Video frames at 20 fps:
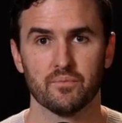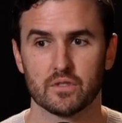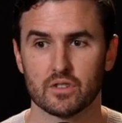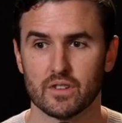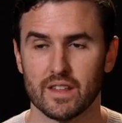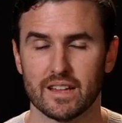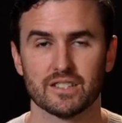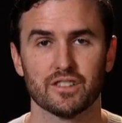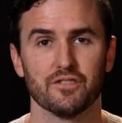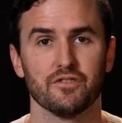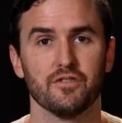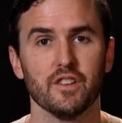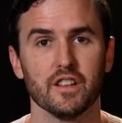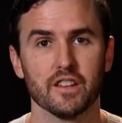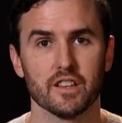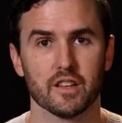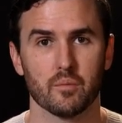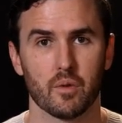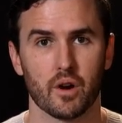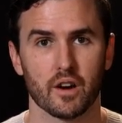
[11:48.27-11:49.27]
So that's
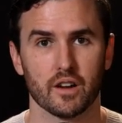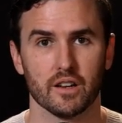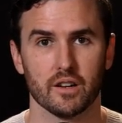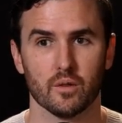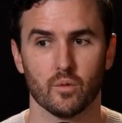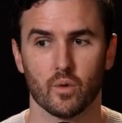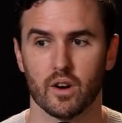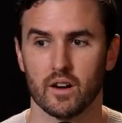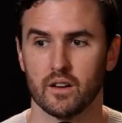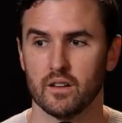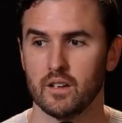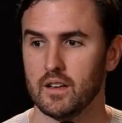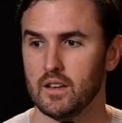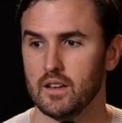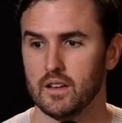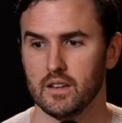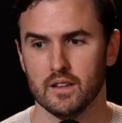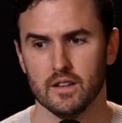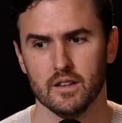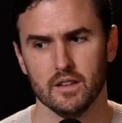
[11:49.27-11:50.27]
affiliate marketing where
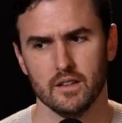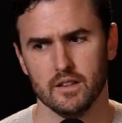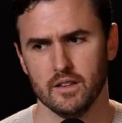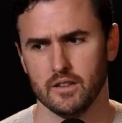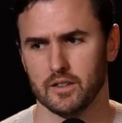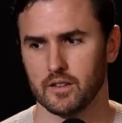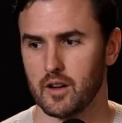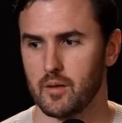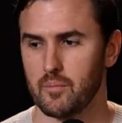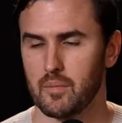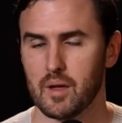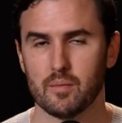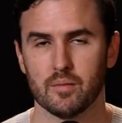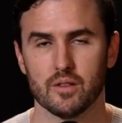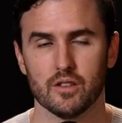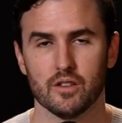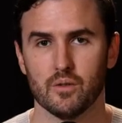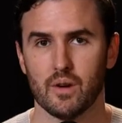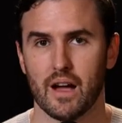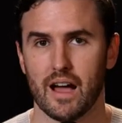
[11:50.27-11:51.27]
you know,
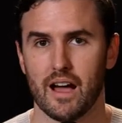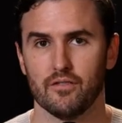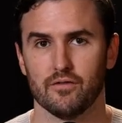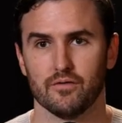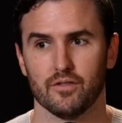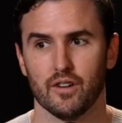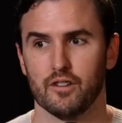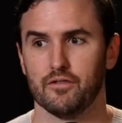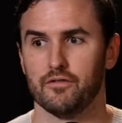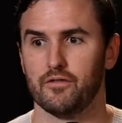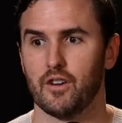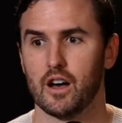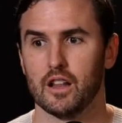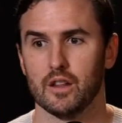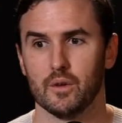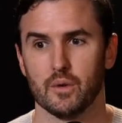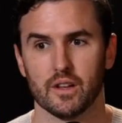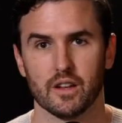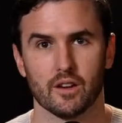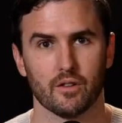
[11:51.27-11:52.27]
maybe you have a
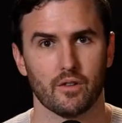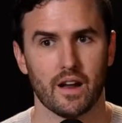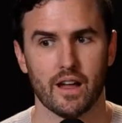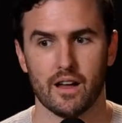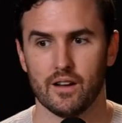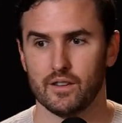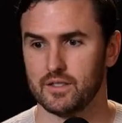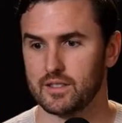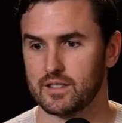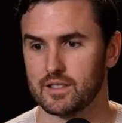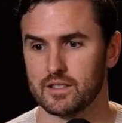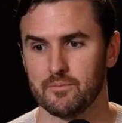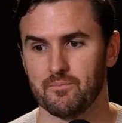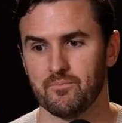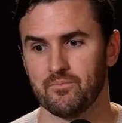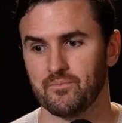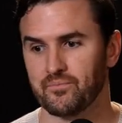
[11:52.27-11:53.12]
following around